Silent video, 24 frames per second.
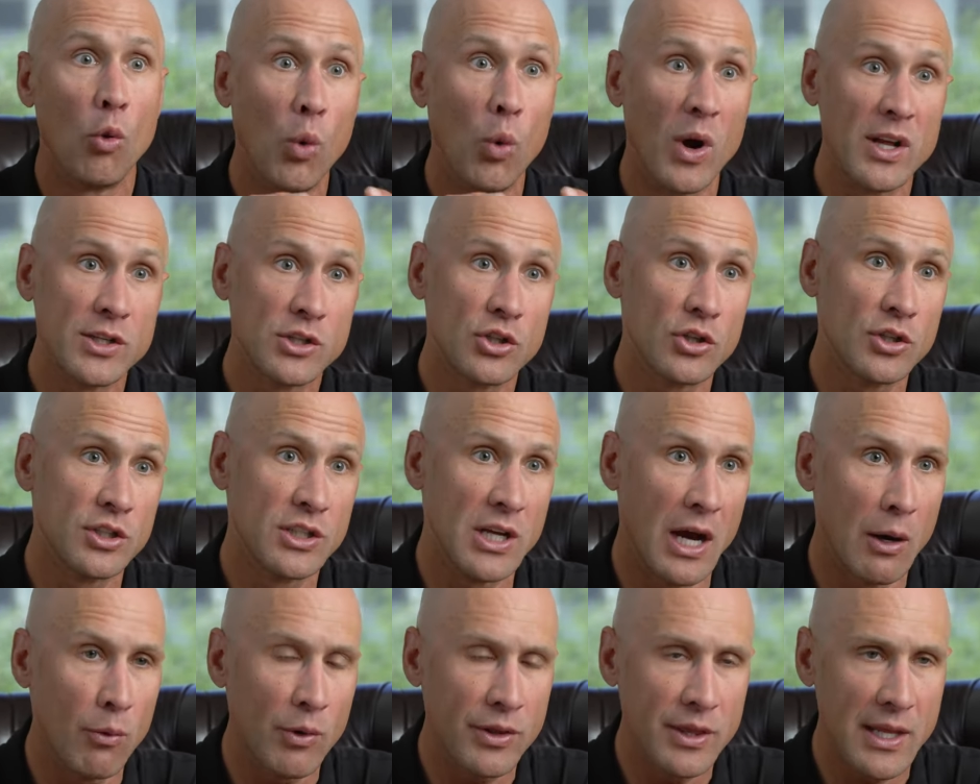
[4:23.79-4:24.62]
Once you're
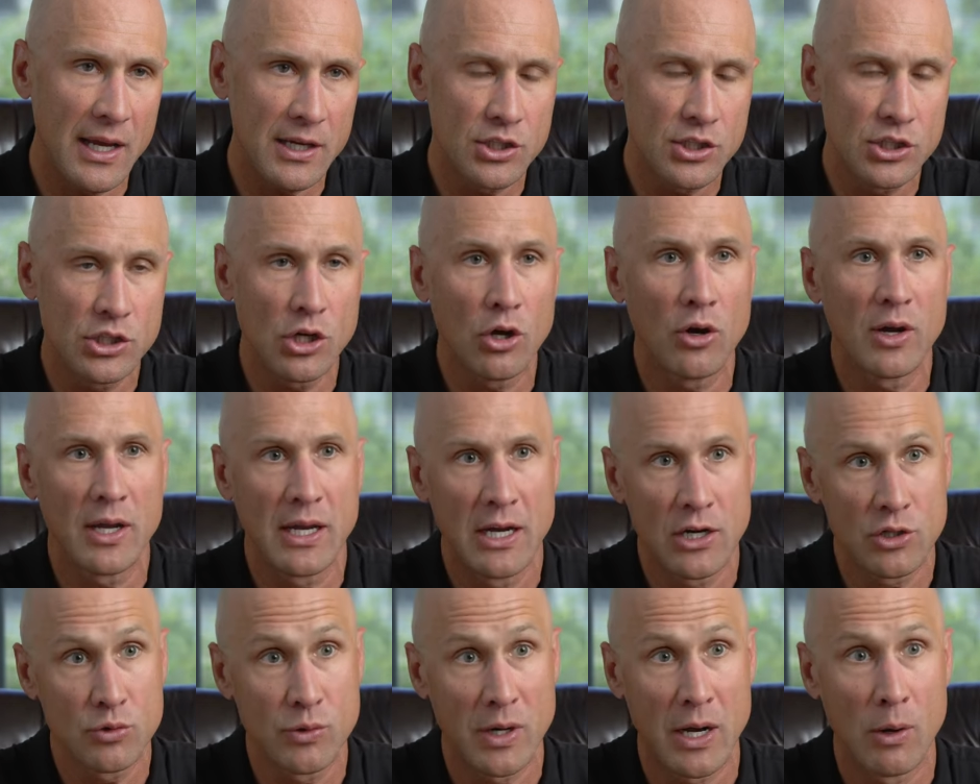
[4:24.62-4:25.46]
done with that showing,
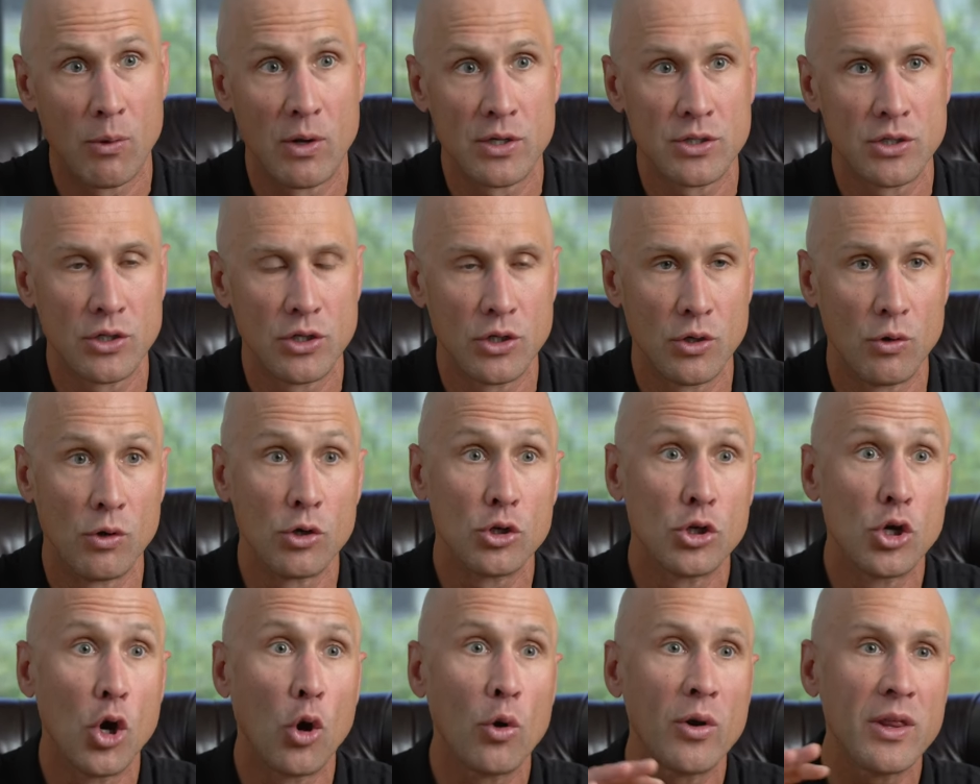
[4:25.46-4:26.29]
here's what I want you to
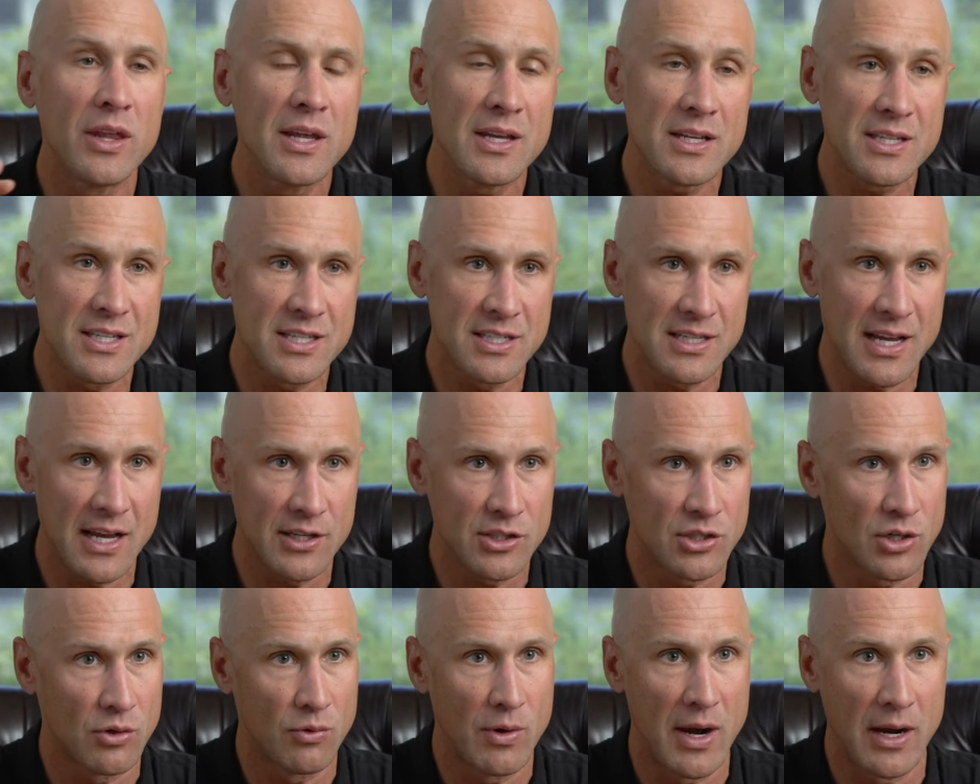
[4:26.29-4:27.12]
do go to the
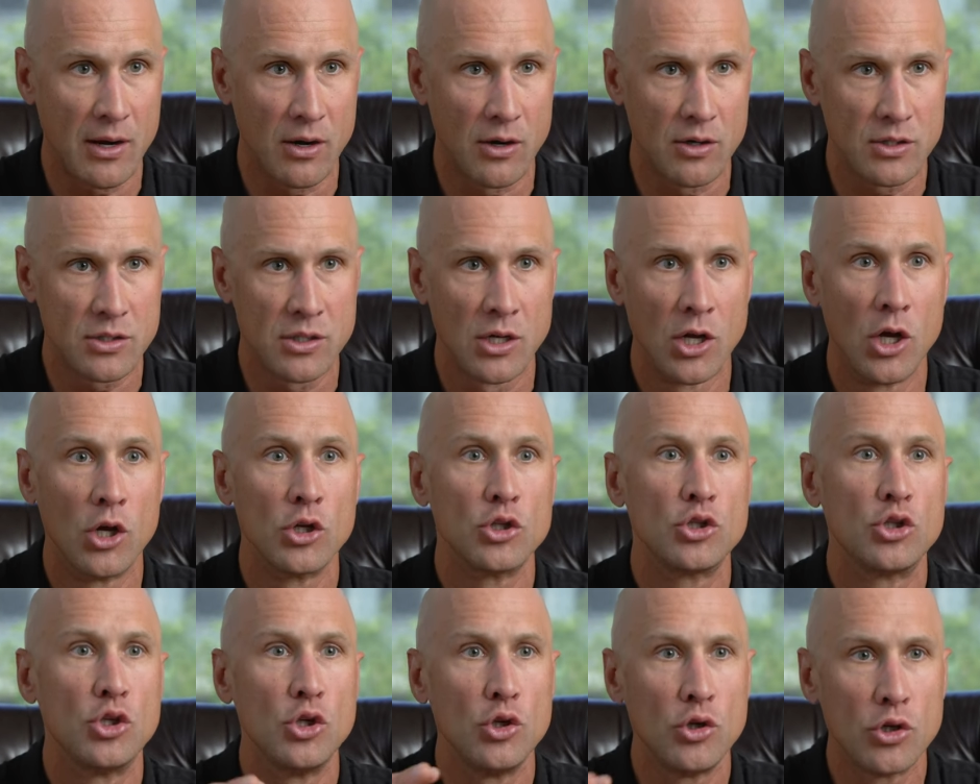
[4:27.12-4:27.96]
assessor records,
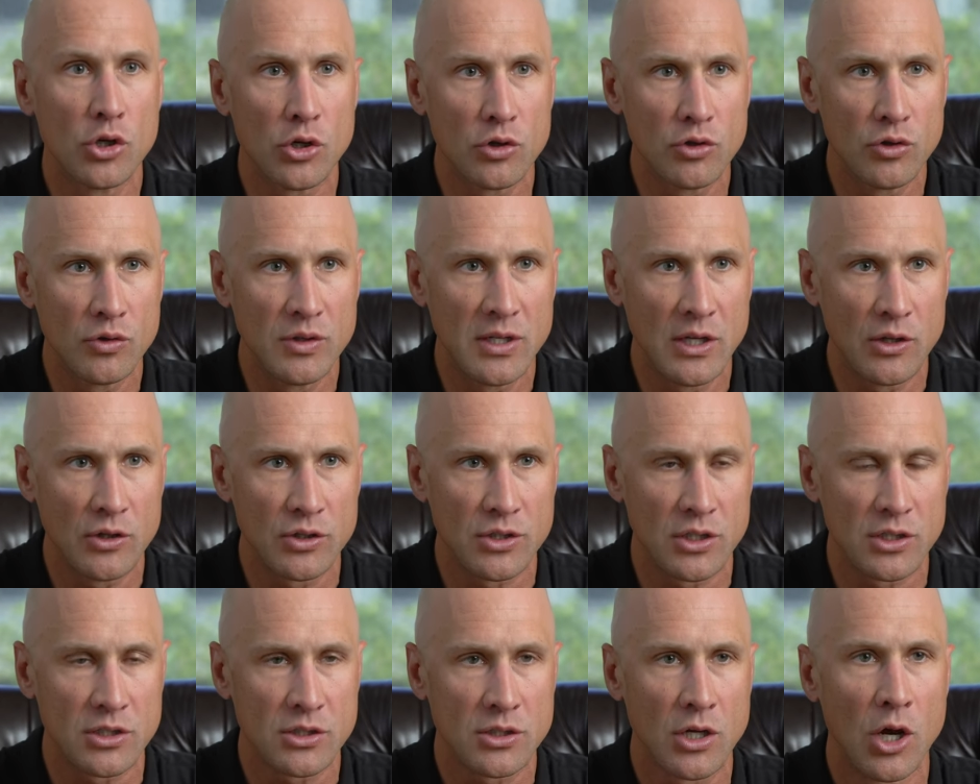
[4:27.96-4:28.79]
do your due
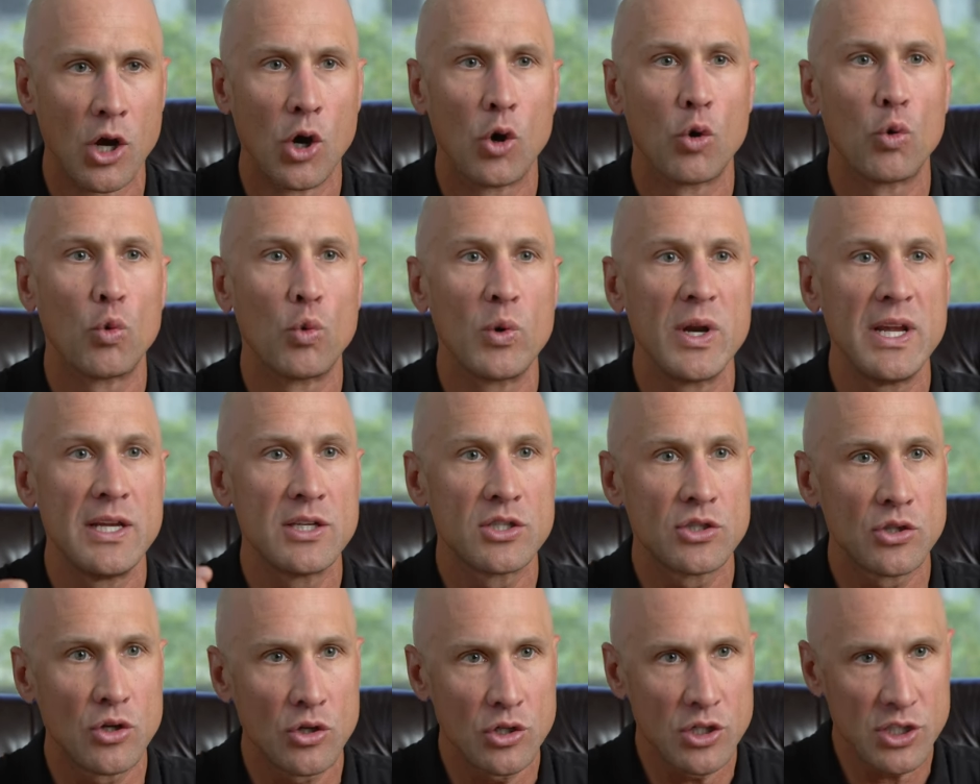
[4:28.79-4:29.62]
diligence
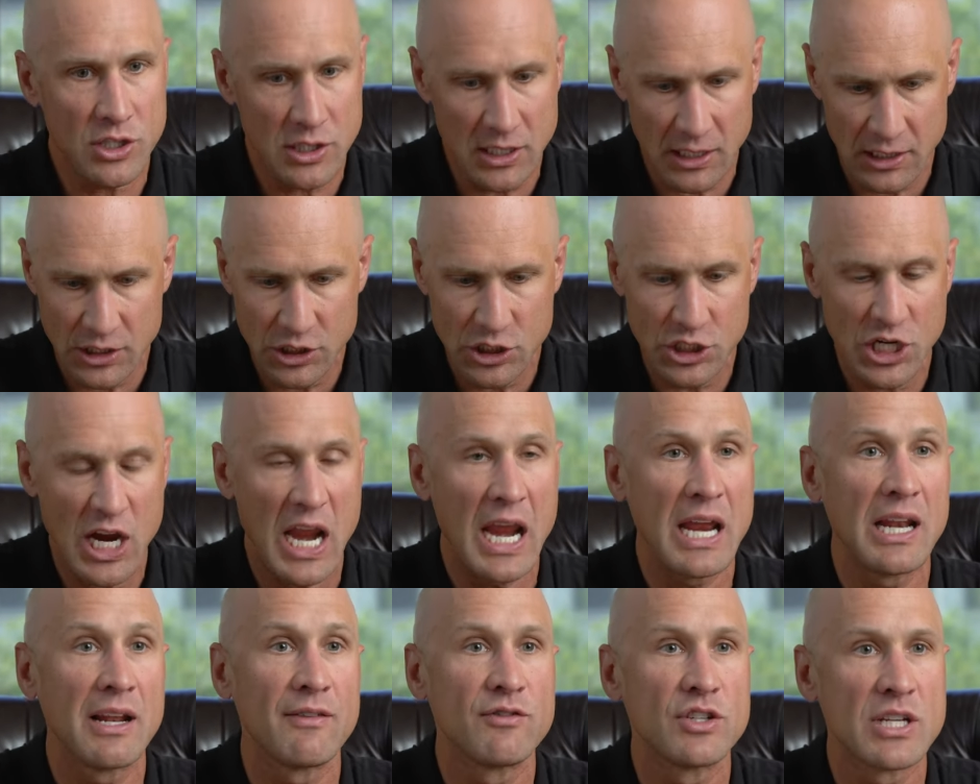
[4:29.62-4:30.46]
Research the
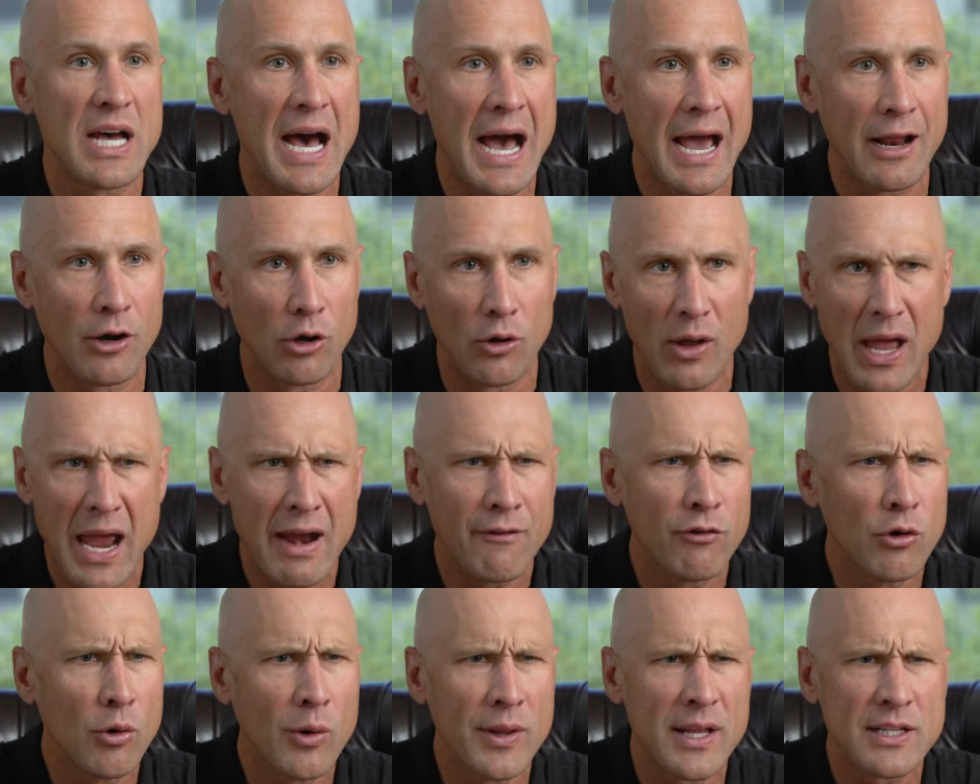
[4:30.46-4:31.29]
chain of title,
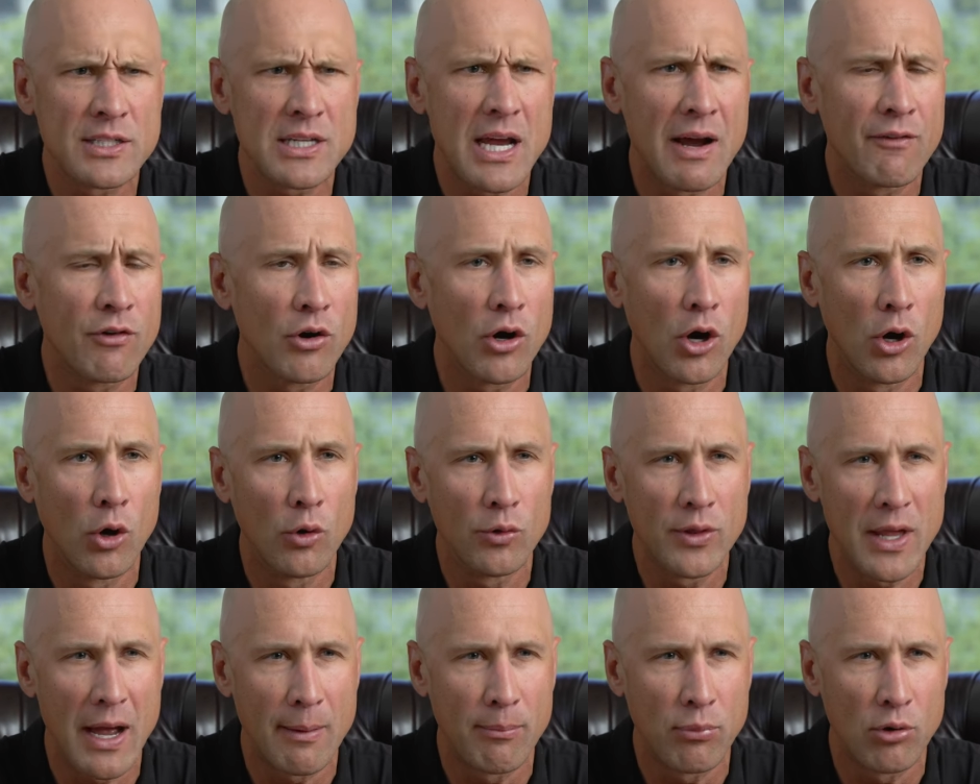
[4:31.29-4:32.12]
everyone that's ever
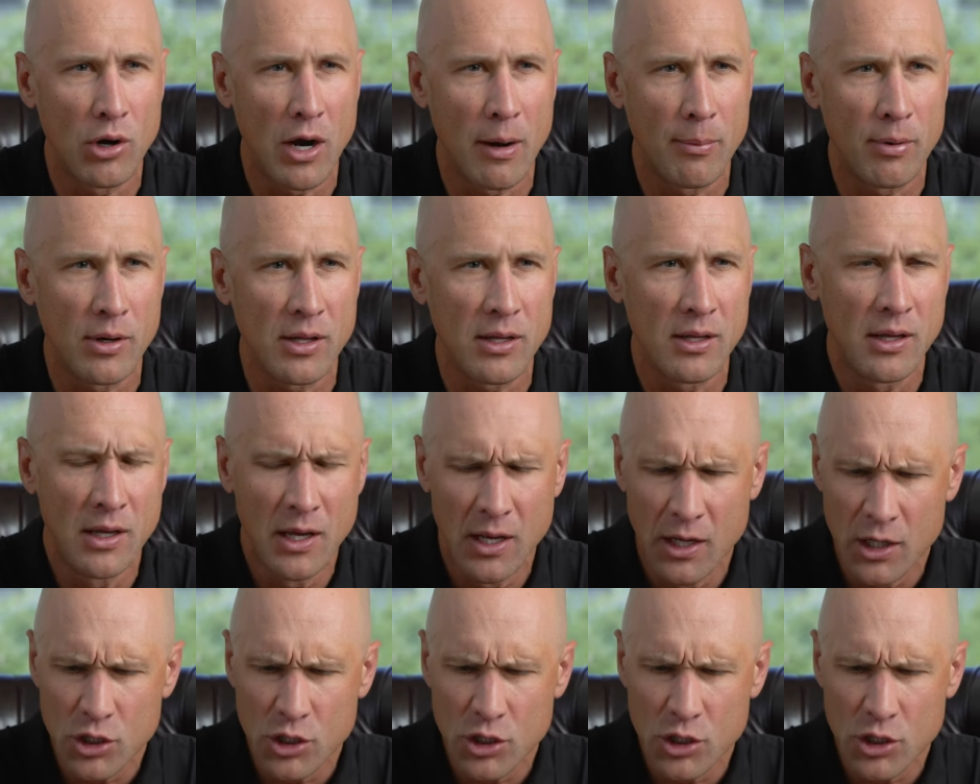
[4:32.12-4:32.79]
owned that property.